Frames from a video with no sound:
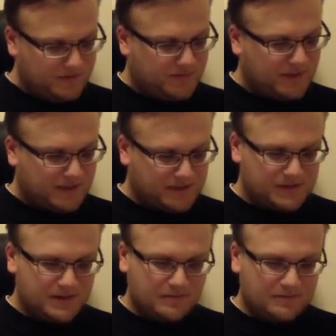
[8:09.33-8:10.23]
you've
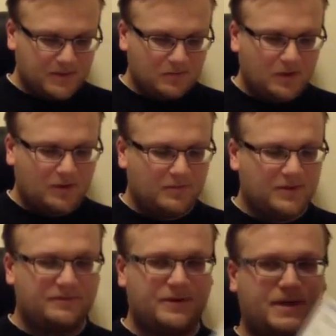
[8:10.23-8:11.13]
got some uh, water
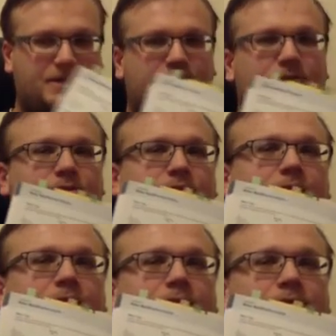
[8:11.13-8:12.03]
modification
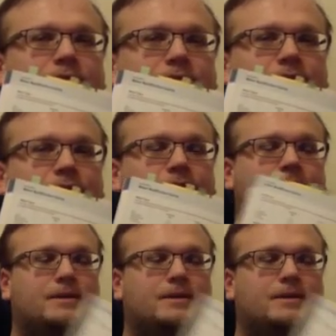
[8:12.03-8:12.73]
charts